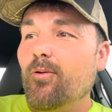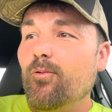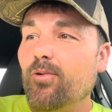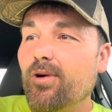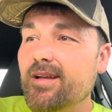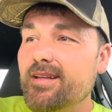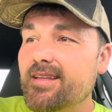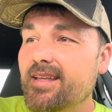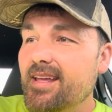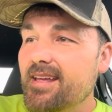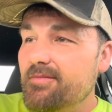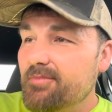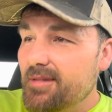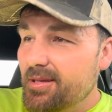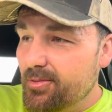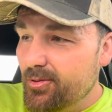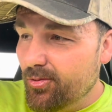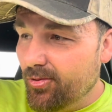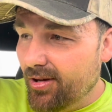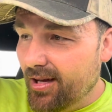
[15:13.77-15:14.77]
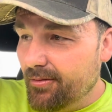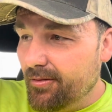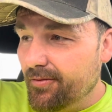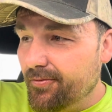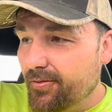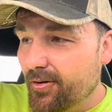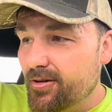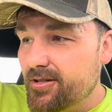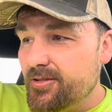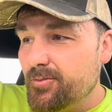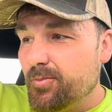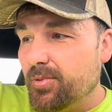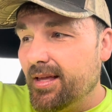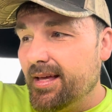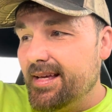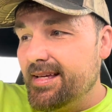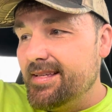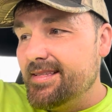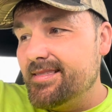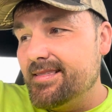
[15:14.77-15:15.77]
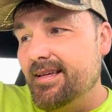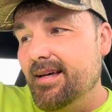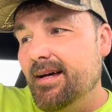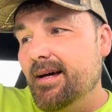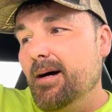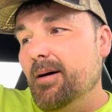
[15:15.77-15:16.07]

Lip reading: One day maybe we'll have a first place.